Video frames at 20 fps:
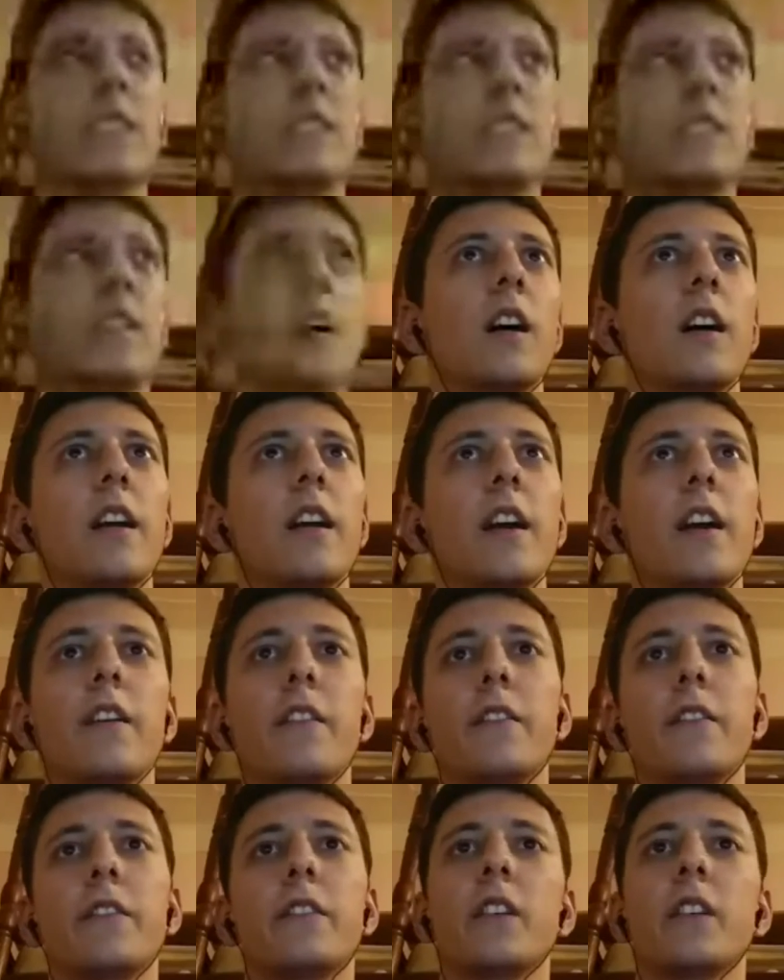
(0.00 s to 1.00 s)

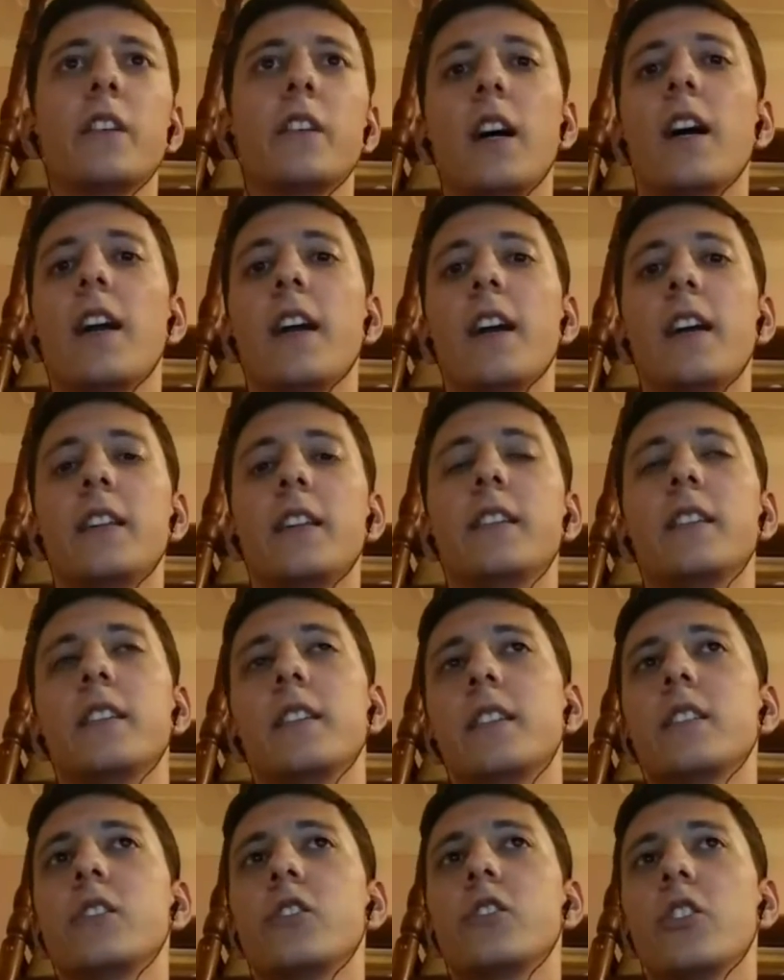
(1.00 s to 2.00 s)
I had
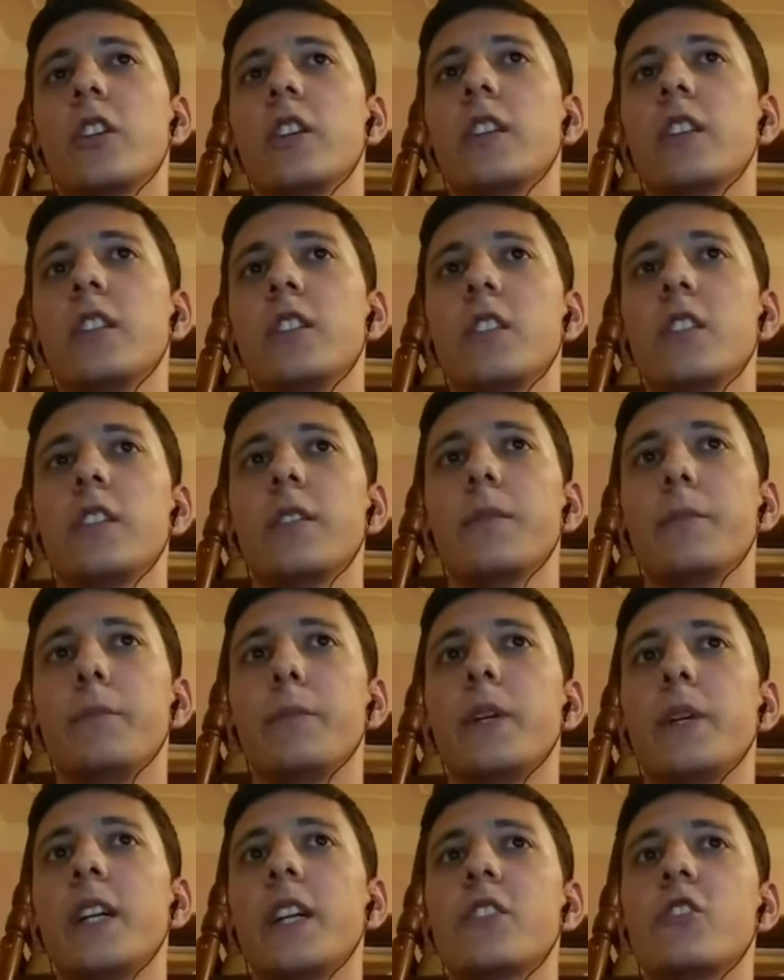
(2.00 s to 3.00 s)
a challenge,
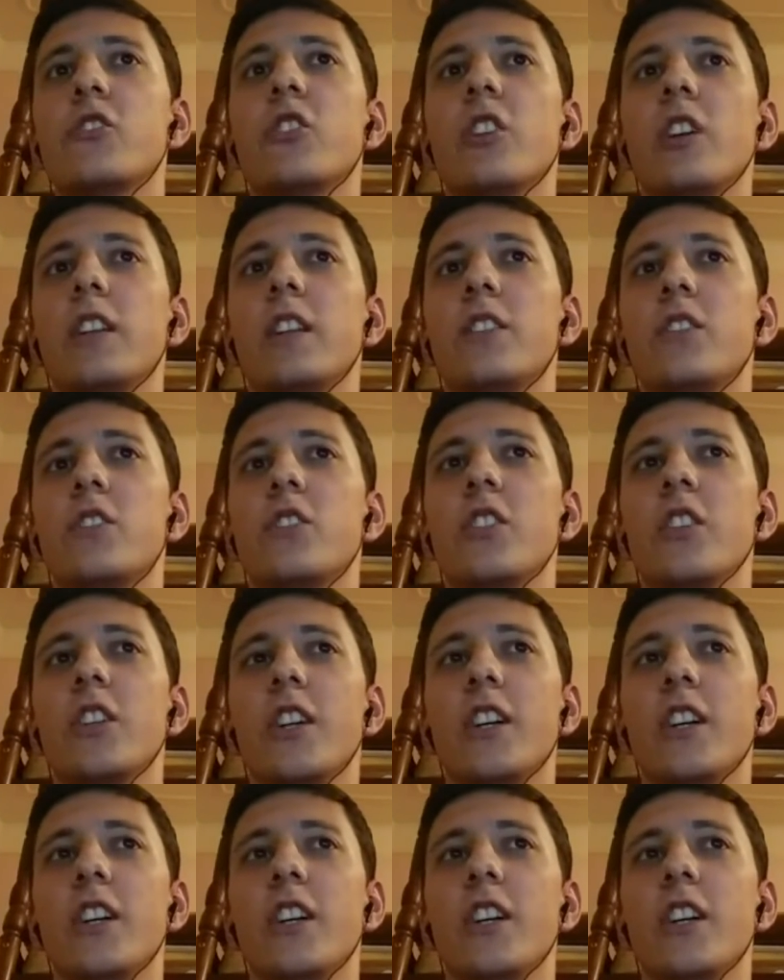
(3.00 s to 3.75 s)
biggest challenge,